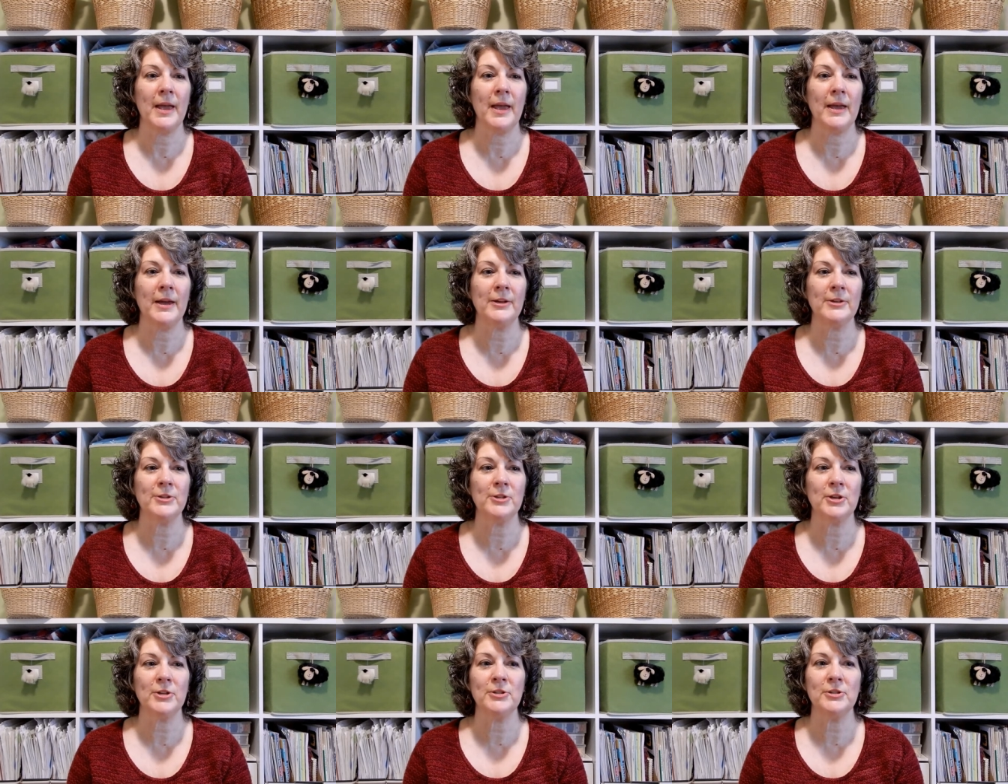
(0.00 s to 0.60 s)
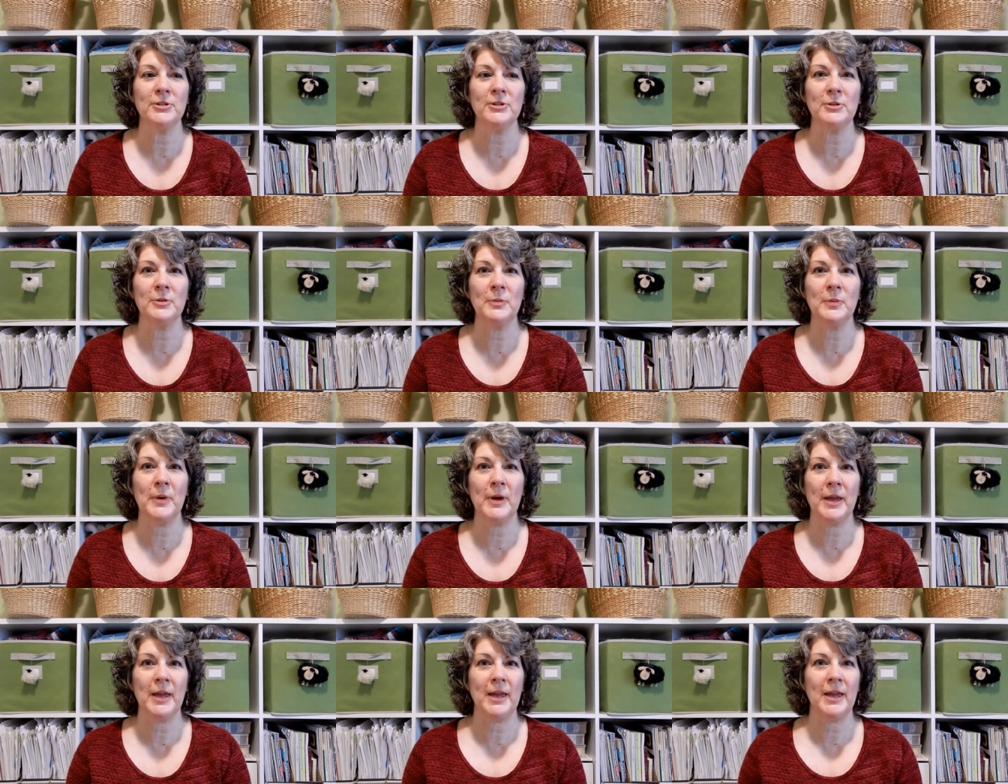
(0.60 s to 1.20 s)
And just
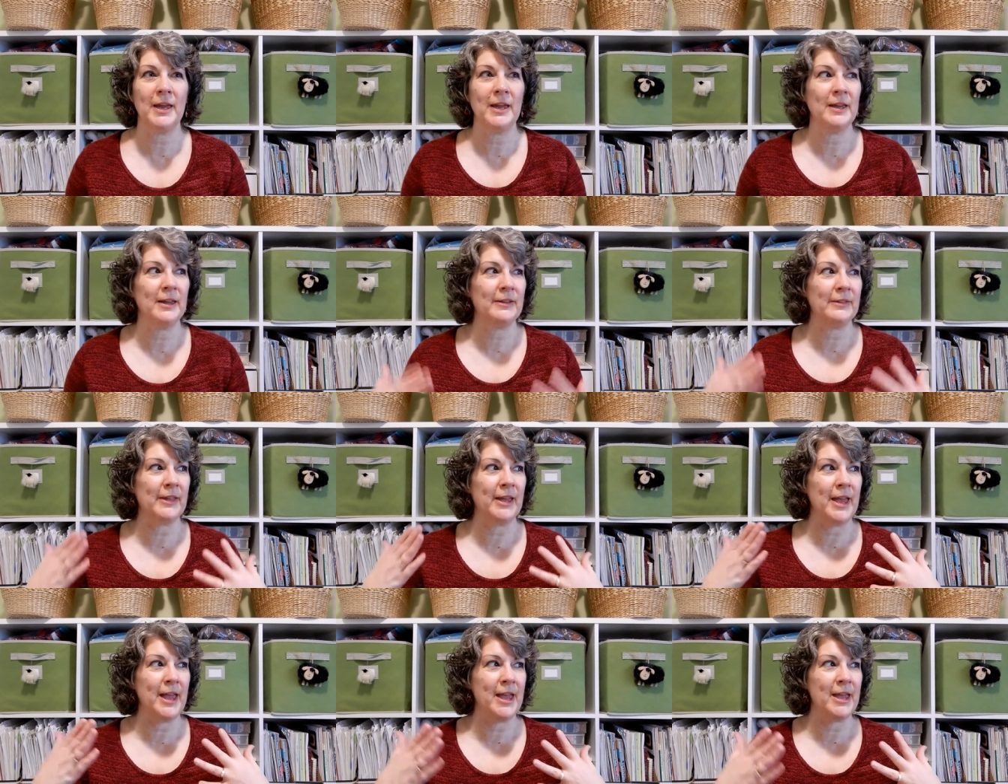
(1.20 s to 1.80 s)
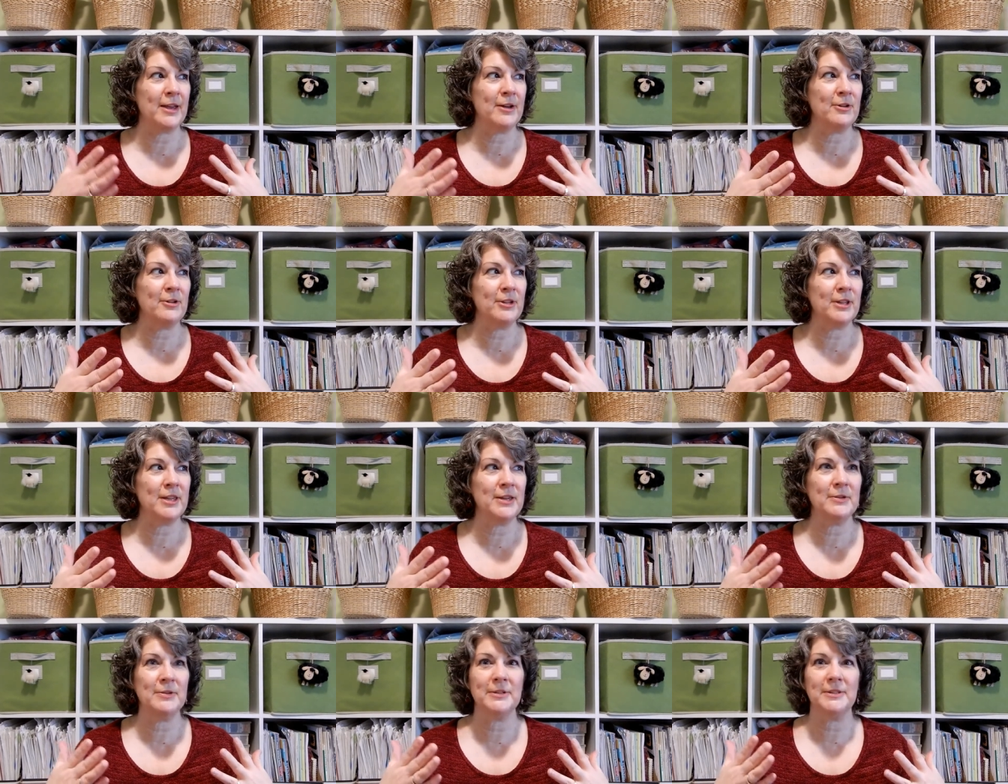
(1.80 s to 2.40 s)
the way, the
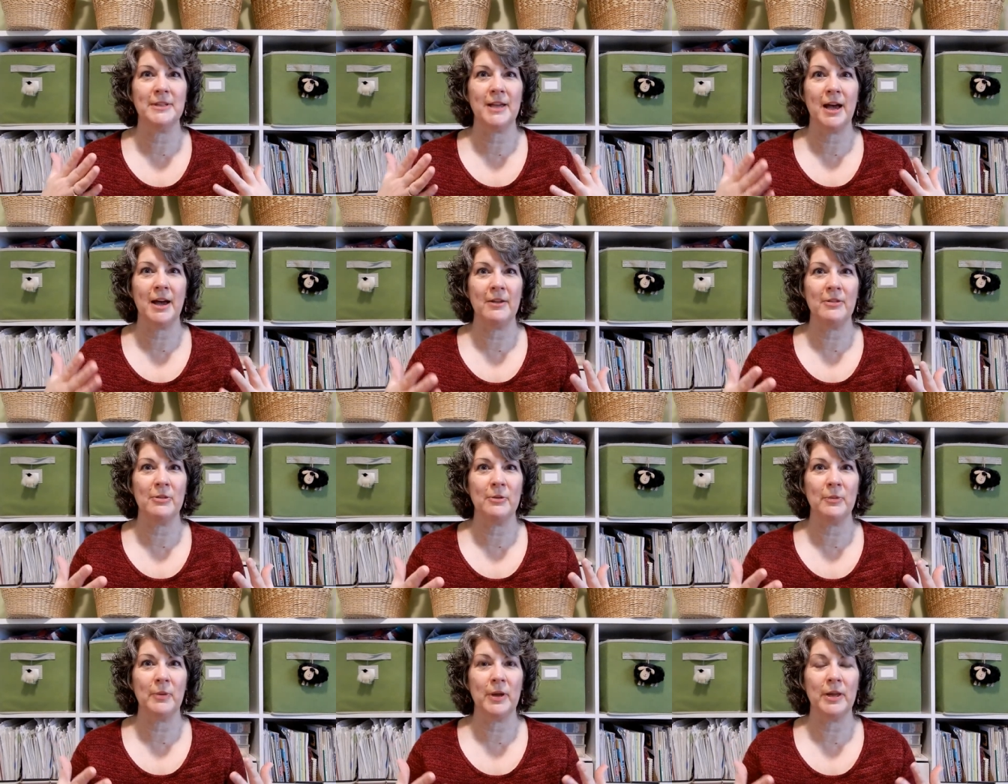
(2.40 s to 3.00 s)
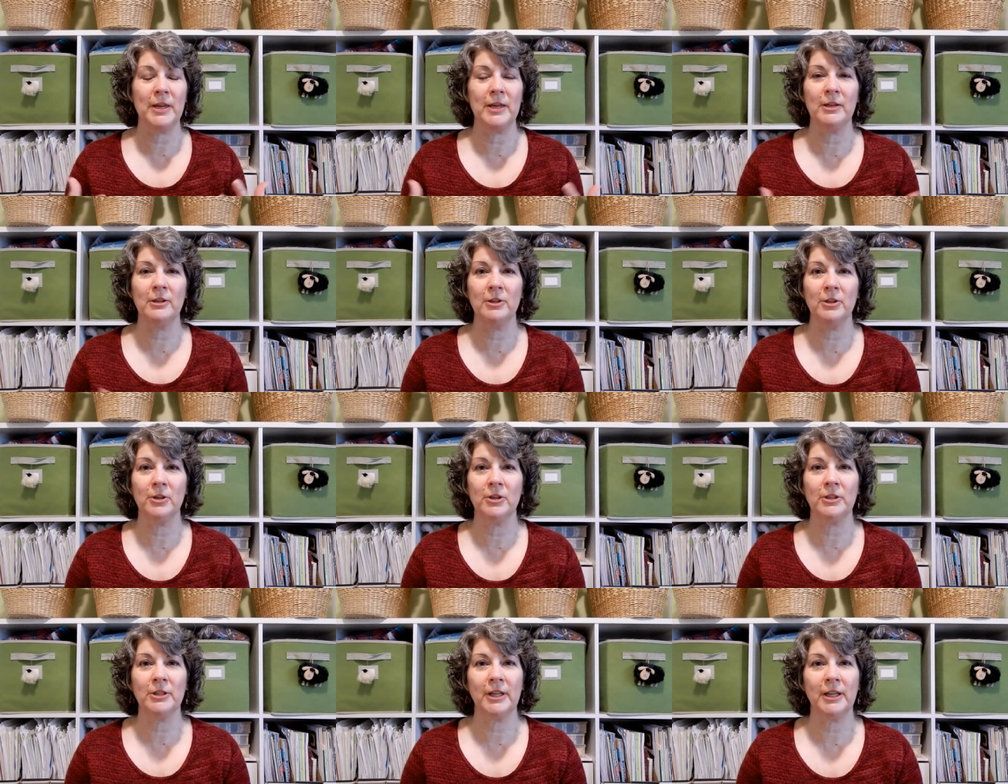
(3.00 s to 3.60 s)
angle he was at and the way he
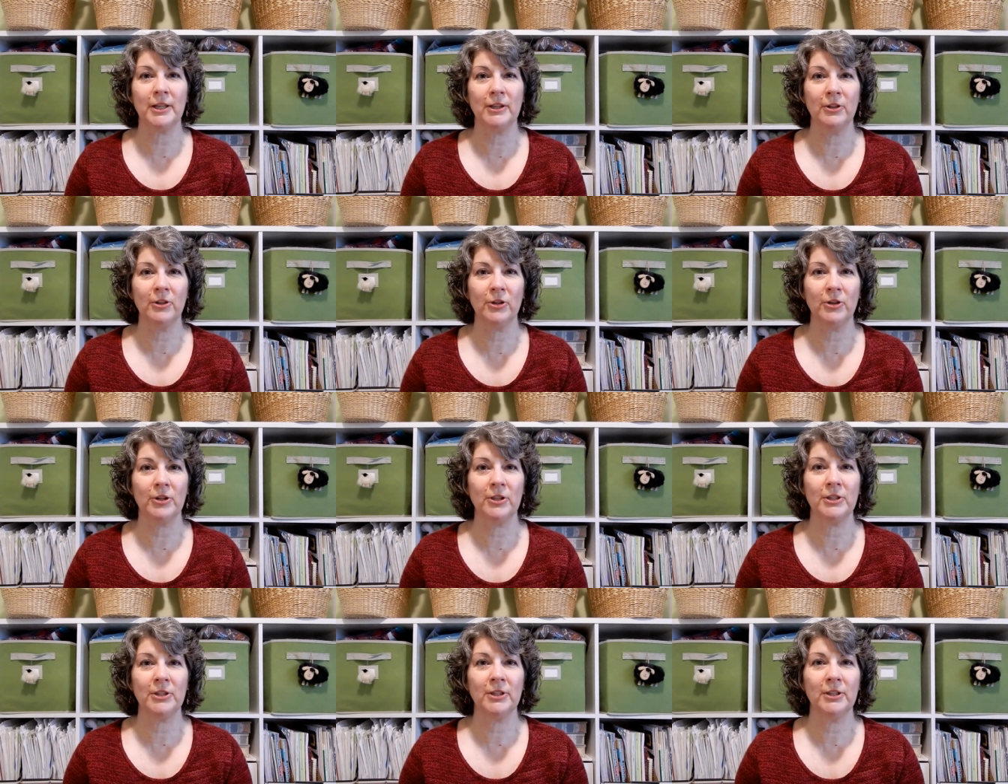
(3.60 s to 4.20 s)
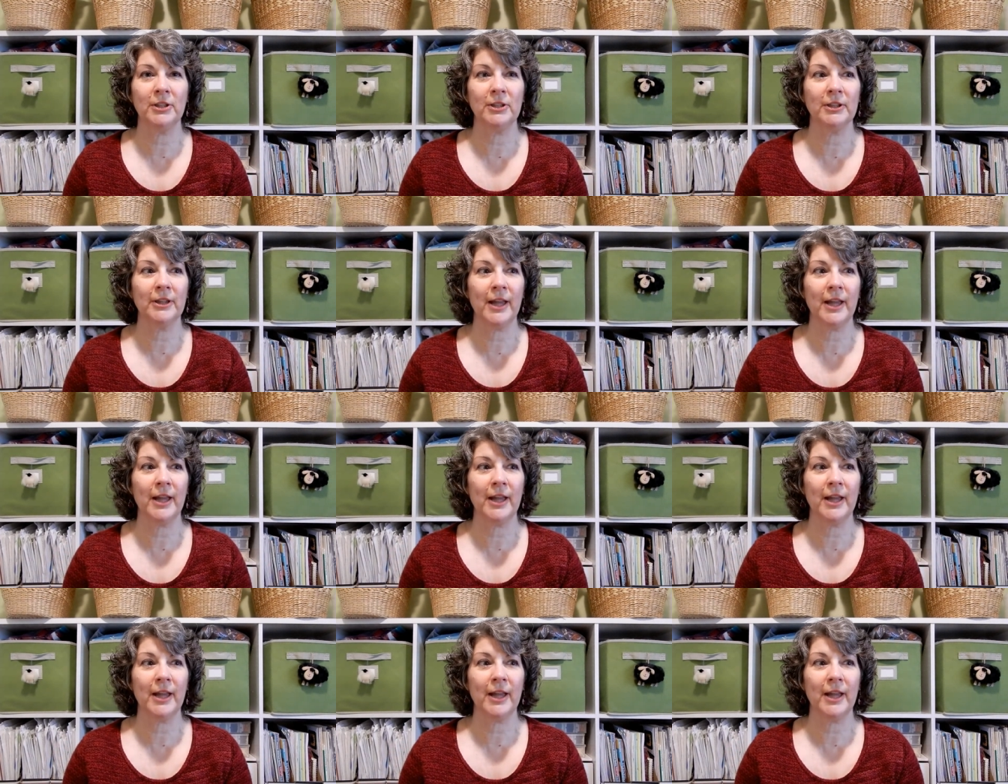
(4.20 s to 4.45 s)
looked